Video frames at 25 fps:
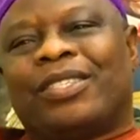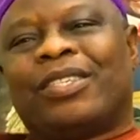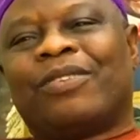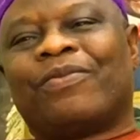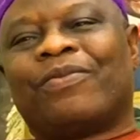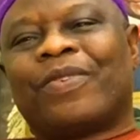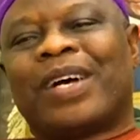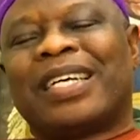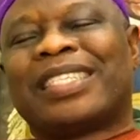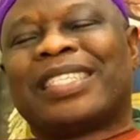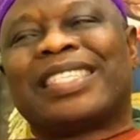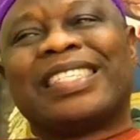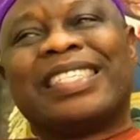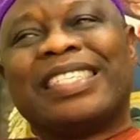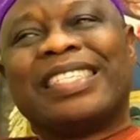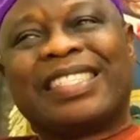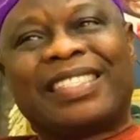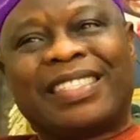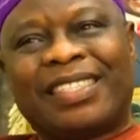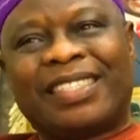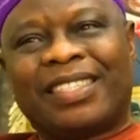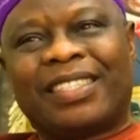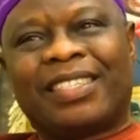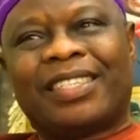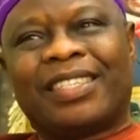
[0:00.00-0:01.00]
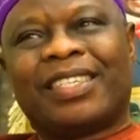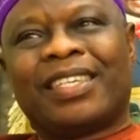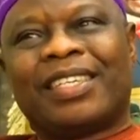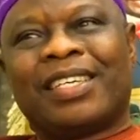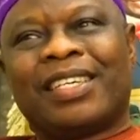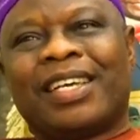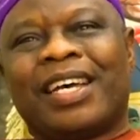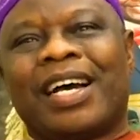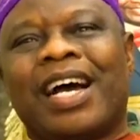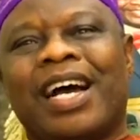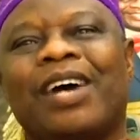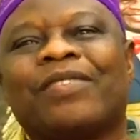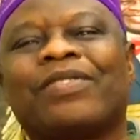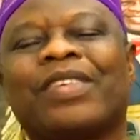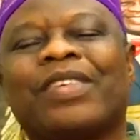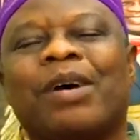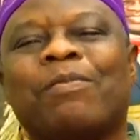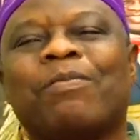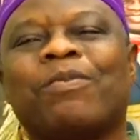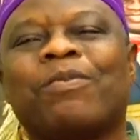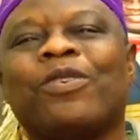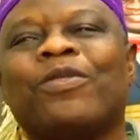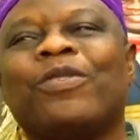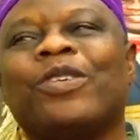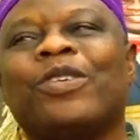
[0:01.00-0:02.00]
facility after
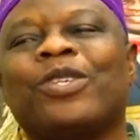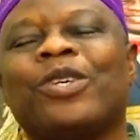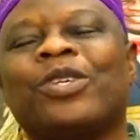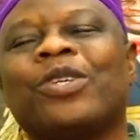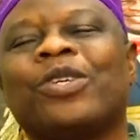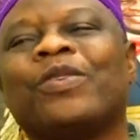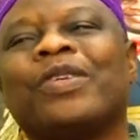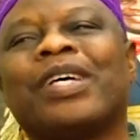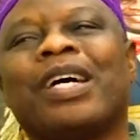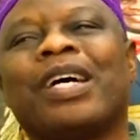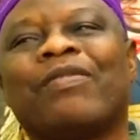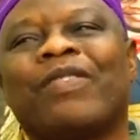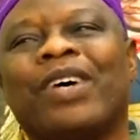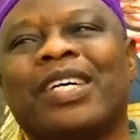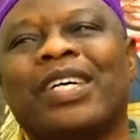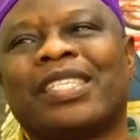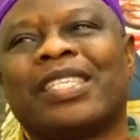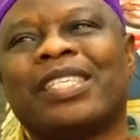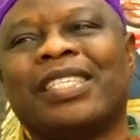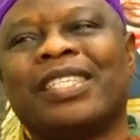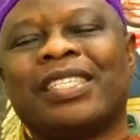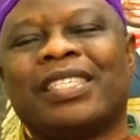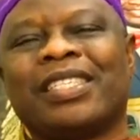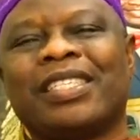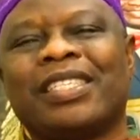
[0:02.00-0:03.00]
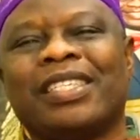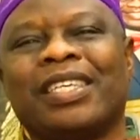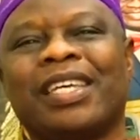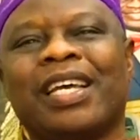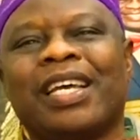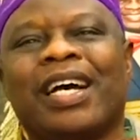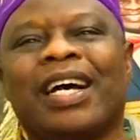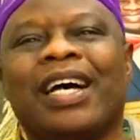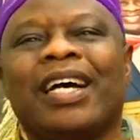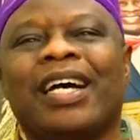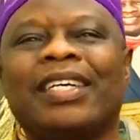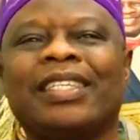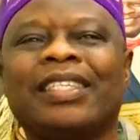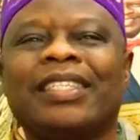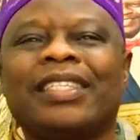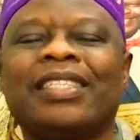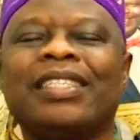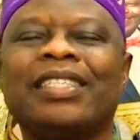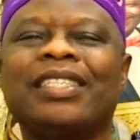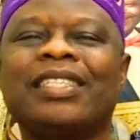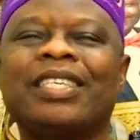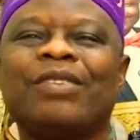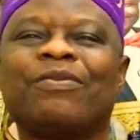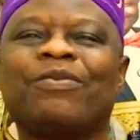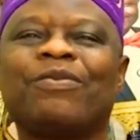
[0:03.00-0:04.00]
provision of that facility, and
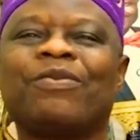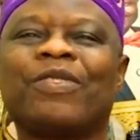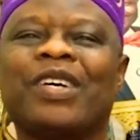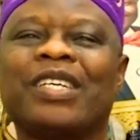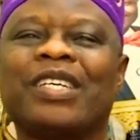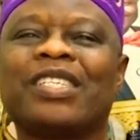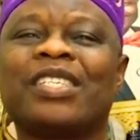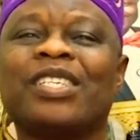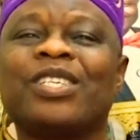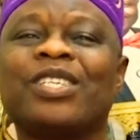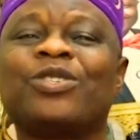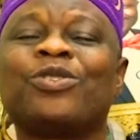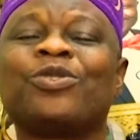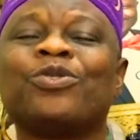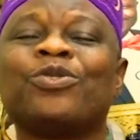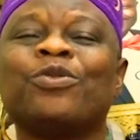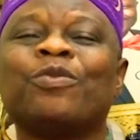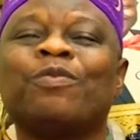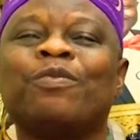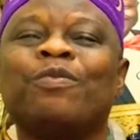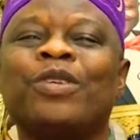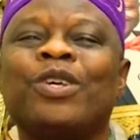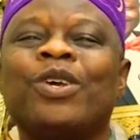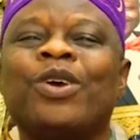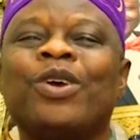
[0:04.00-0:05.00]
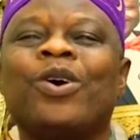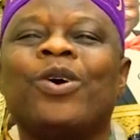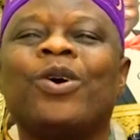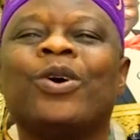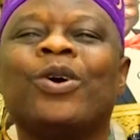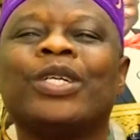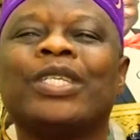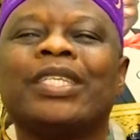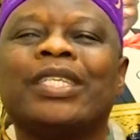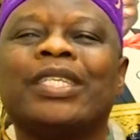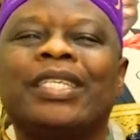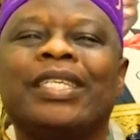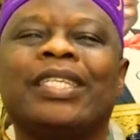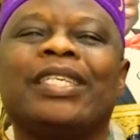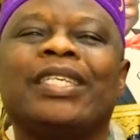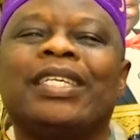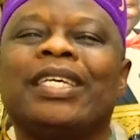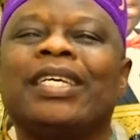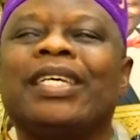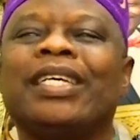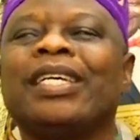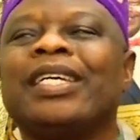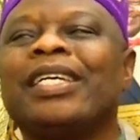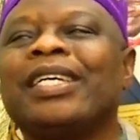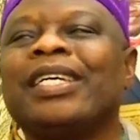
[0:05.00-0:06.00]
the facility should be on the
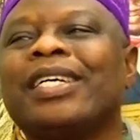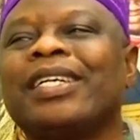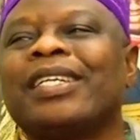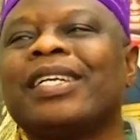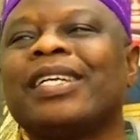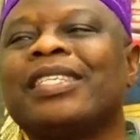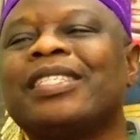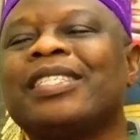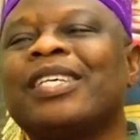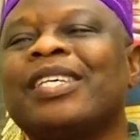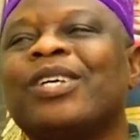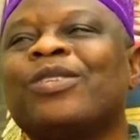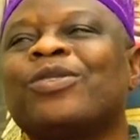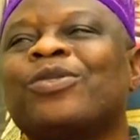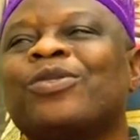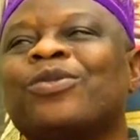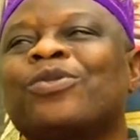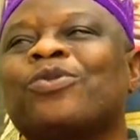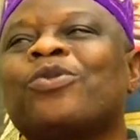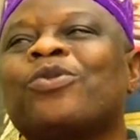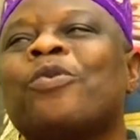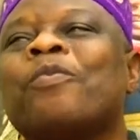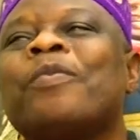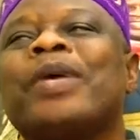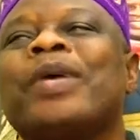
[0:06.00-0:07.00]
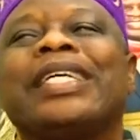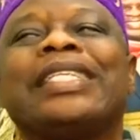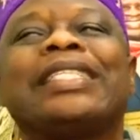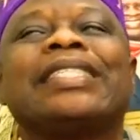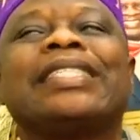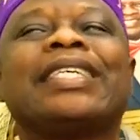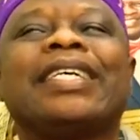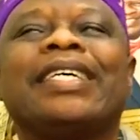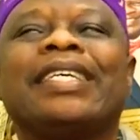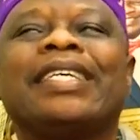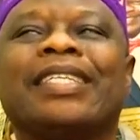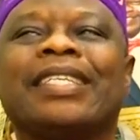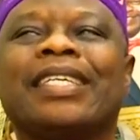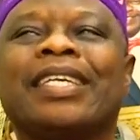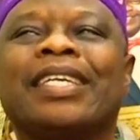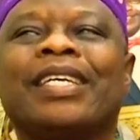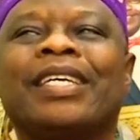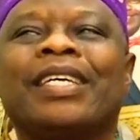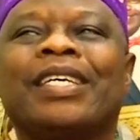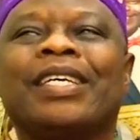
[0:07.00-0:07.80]
resident to maintain.